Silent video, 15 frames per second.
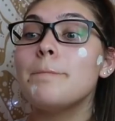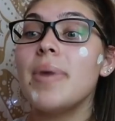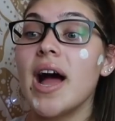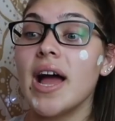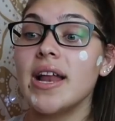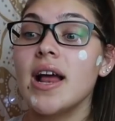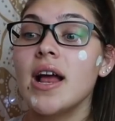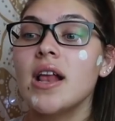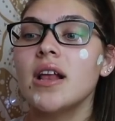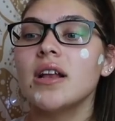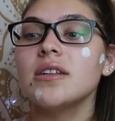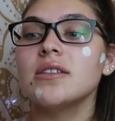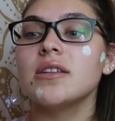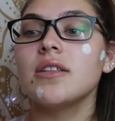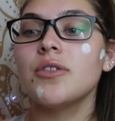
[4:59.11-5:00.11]
But
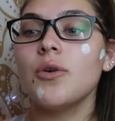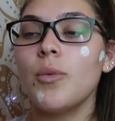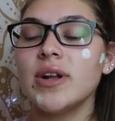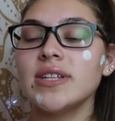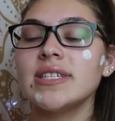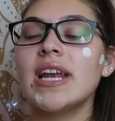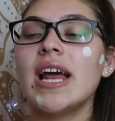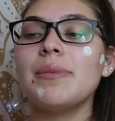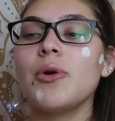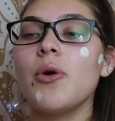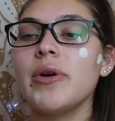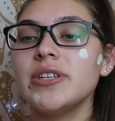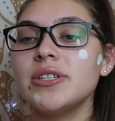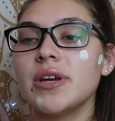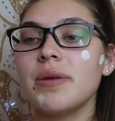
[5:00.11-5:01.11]
The ones that I'm
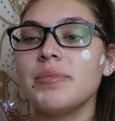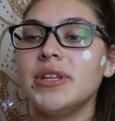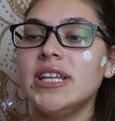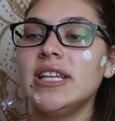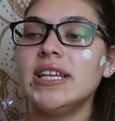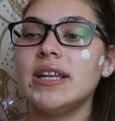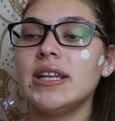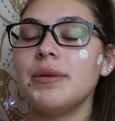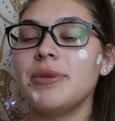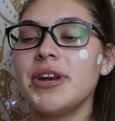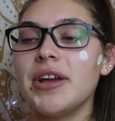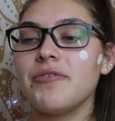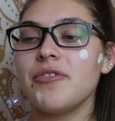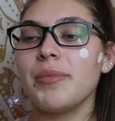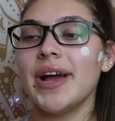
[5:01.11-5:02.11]
going to completely
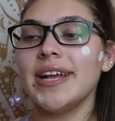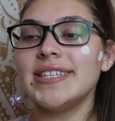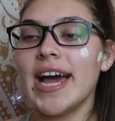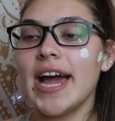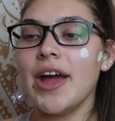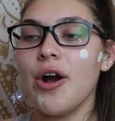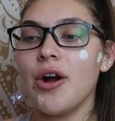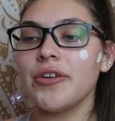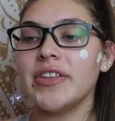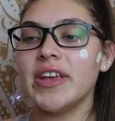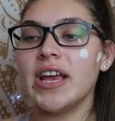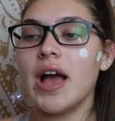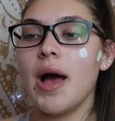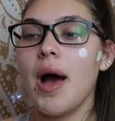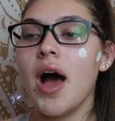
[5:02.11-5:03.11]
eliminate from my diet are
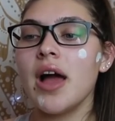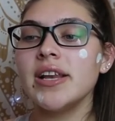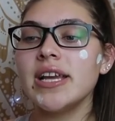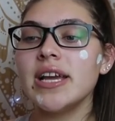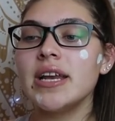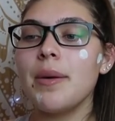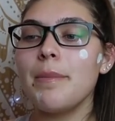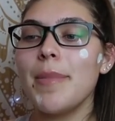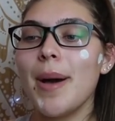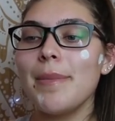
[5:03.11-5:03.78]
the onion,